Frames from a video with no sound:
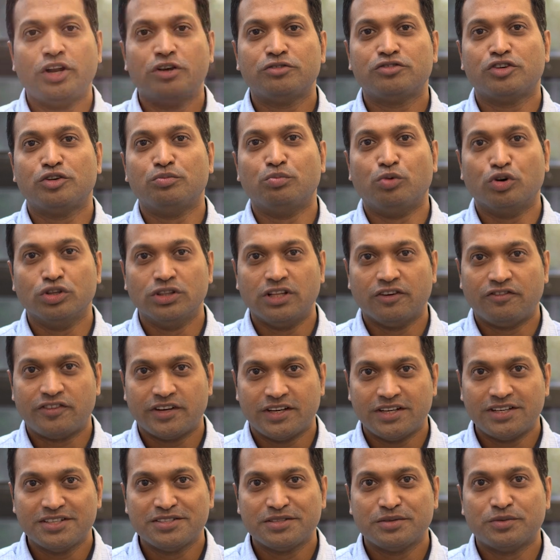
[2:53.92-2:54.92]
news on both the
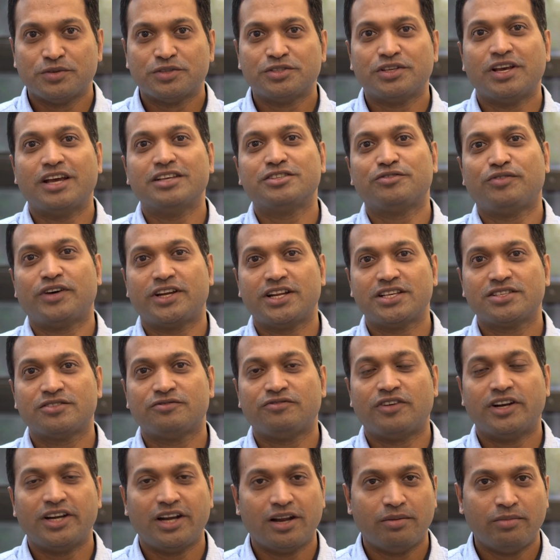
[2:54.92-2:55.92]
fronts. So as far
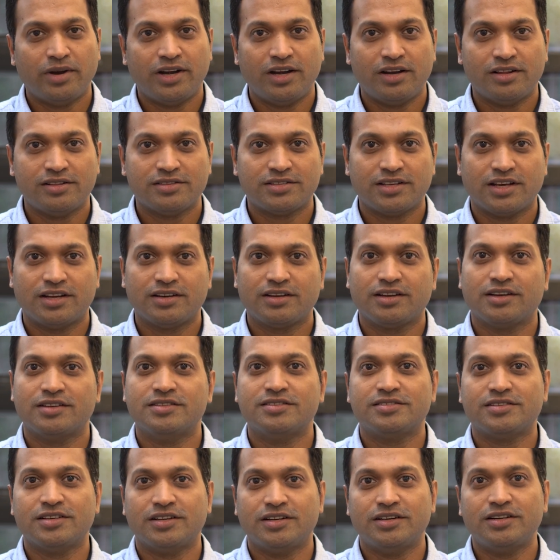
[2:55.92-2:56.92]
as fundamentals are
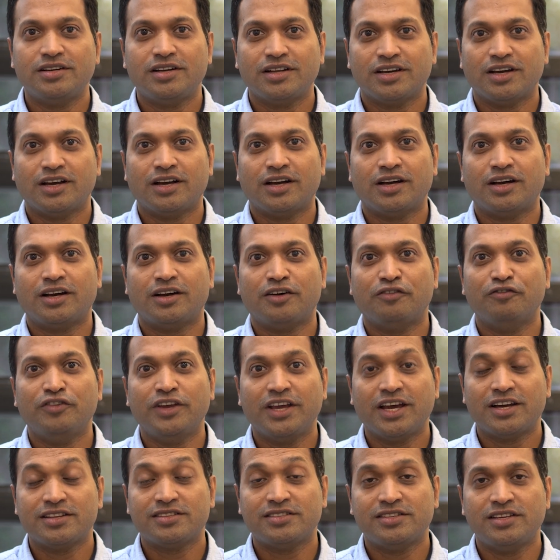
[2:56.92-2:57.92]
concerned,
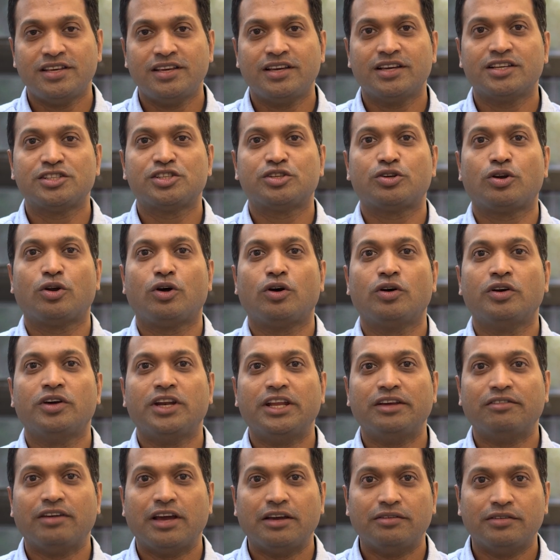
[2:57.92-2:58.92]
we are seeing a strong
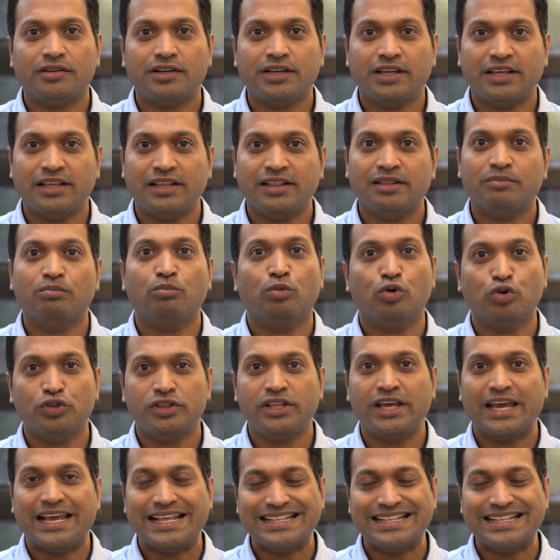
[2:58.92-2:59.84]
revival in both the